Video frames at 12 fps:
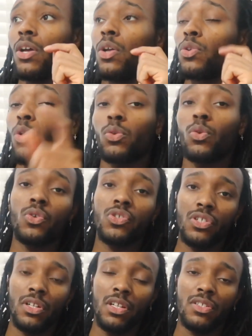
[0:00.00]
non-law
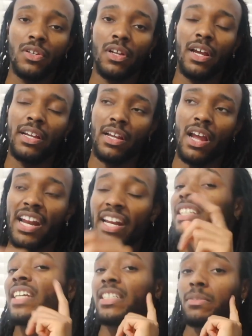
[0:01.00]
students who are like, I
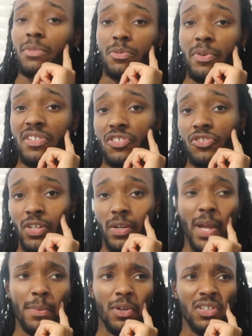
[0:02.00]
need to get some experience in straight
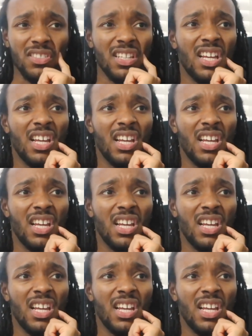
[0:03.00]
away, because